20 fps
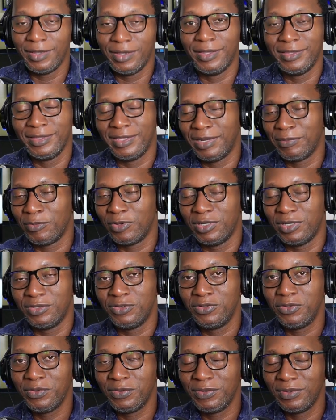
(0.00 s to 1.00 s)
and then I'm going to
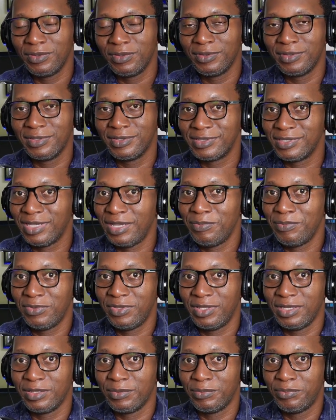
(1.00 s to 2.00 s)
do the same
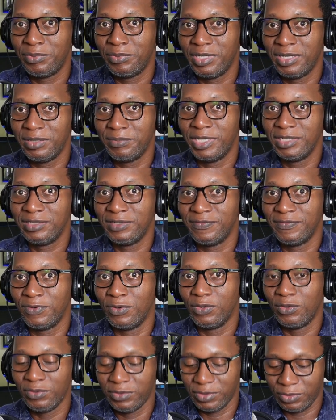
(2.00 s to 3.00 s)
thing pretty much for
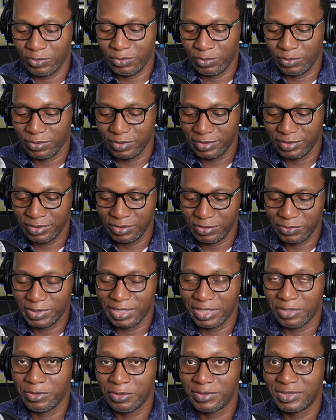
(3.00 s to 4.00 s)
all the chords. So when
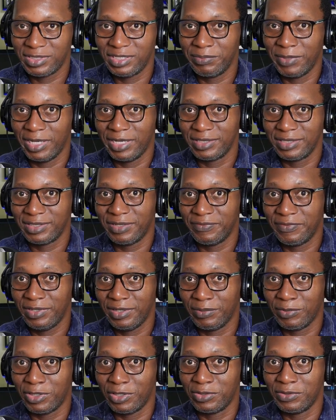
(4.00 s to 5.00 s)
I go to C minor 7,
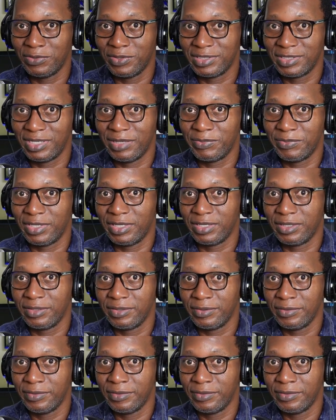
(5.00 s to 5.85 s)
I'm going to do the same thing.